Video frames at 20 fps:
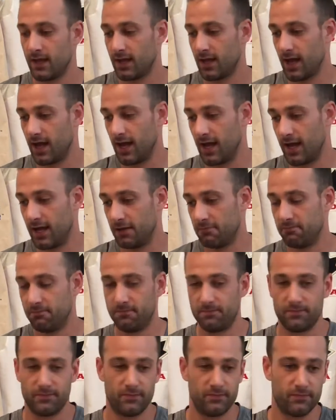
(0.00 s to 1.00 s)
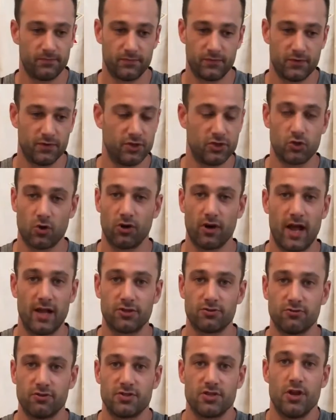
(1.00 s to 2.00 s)
The short
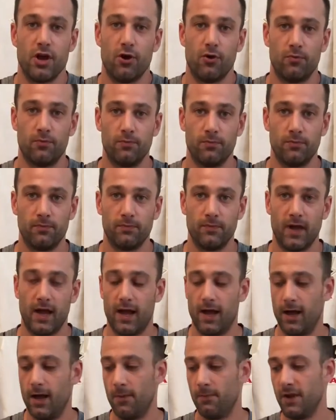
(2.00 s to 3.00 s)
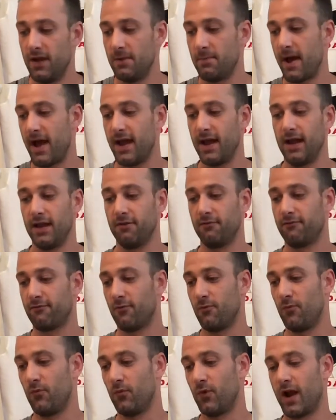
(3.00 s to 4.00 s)
answer is no.
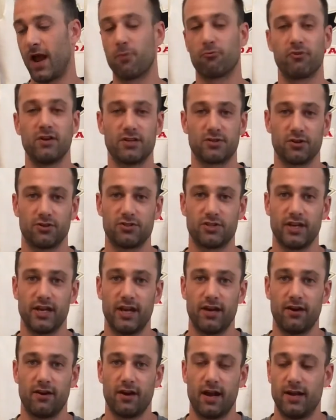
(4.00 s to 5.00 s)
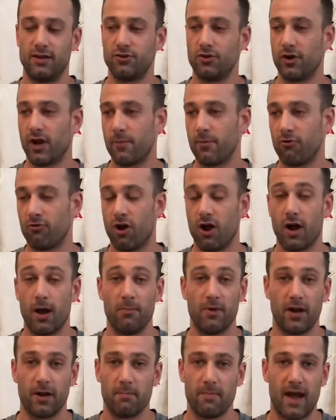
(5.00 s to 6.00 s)
From what I'm researching here, and don't get me wrong, I'm
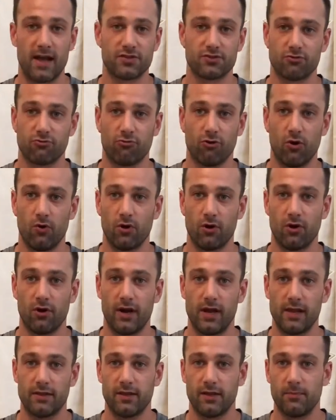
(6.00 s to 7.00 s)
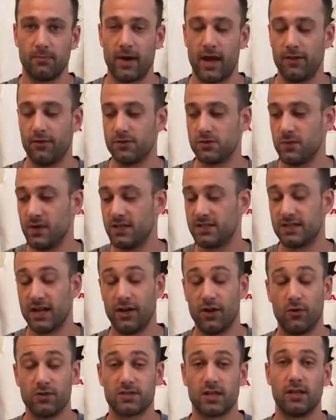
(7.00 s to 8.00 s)
not a master grower or anything by those means, and I
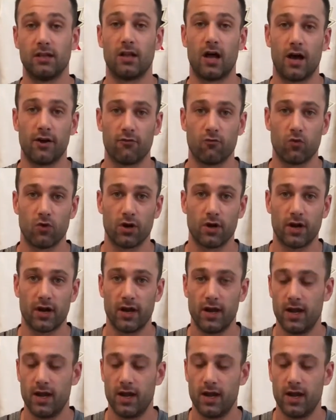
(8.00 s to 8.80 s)
know it's a lot of work,